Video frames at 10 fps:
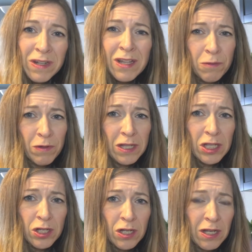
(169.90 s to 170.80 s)
really, really
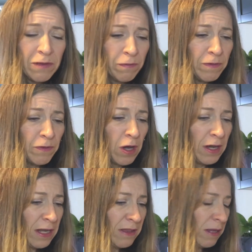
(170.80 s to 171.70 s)
good if we've got
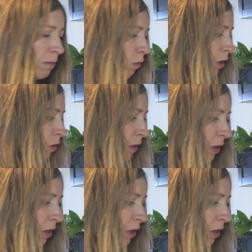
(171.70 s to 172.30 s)
anything more going